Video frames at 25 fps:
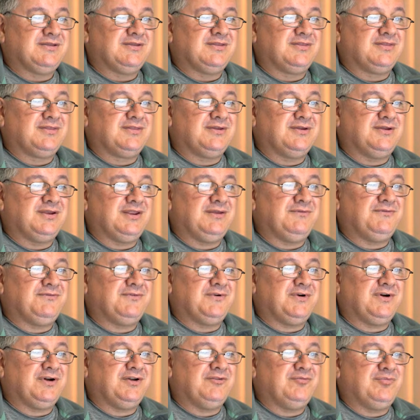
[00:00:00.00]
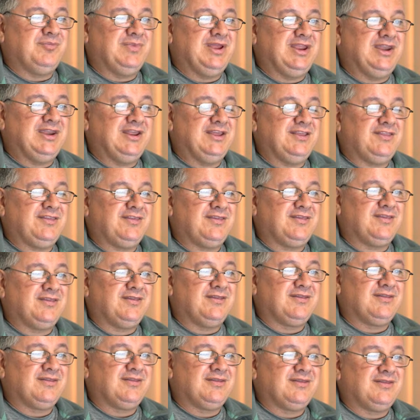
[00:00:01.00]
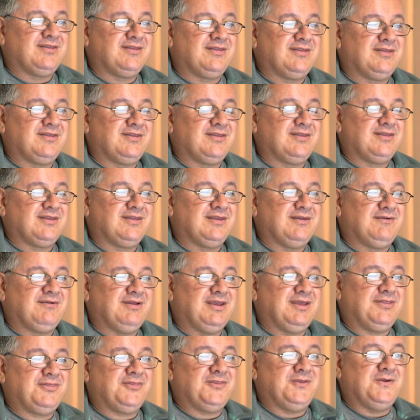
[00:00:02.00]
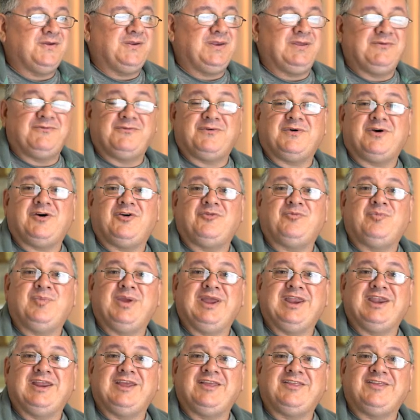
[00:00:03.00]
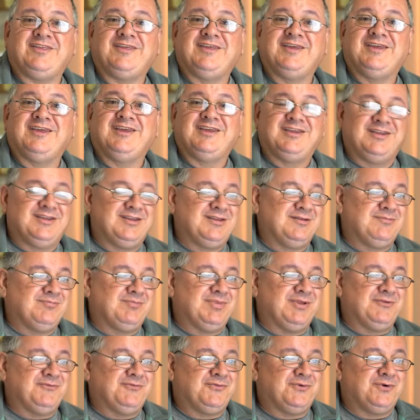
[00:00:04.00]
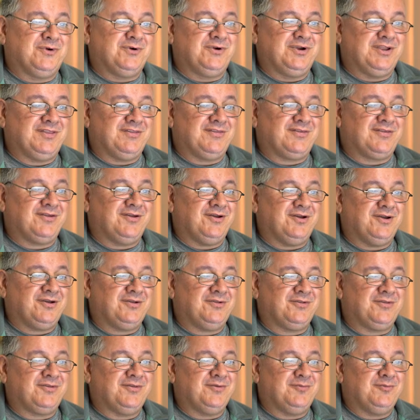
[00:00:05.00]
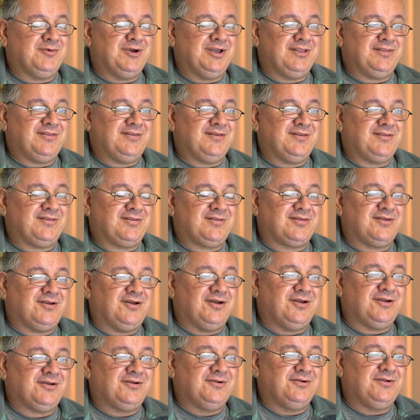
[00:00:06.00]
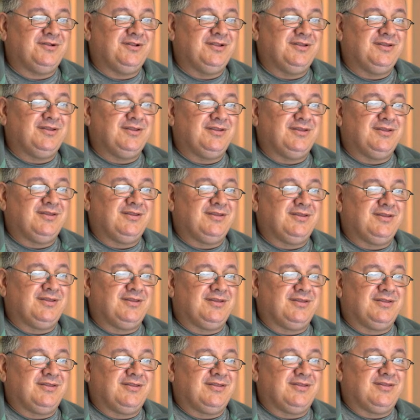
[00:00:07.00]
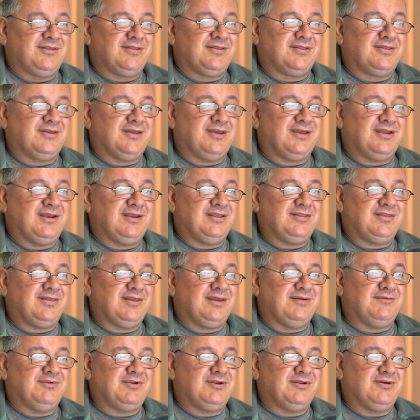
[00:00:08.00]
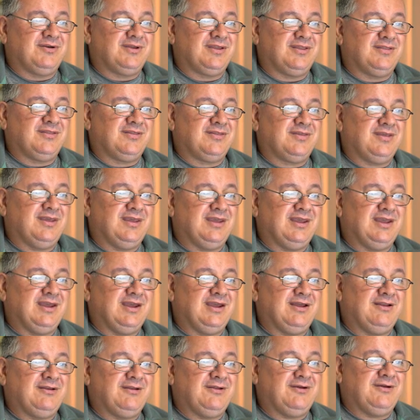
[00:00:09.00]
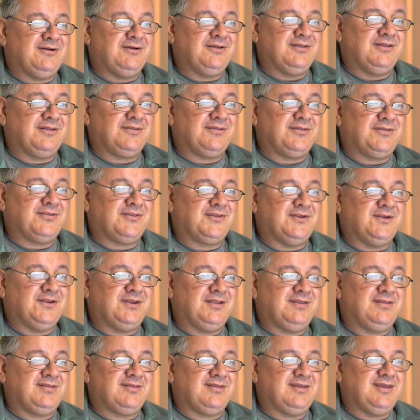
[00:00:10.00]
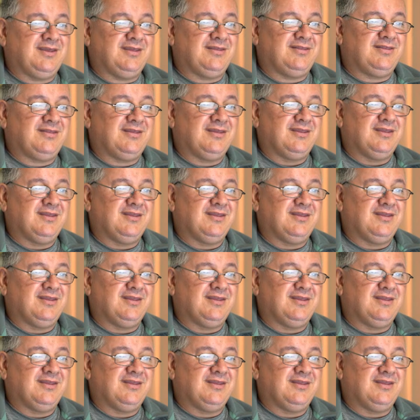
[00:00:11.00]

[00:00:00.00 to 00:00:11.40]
35 minutes, there we are, 35 minutes before it cycles. And once it cycles, so let's have a look and see how long. It's 36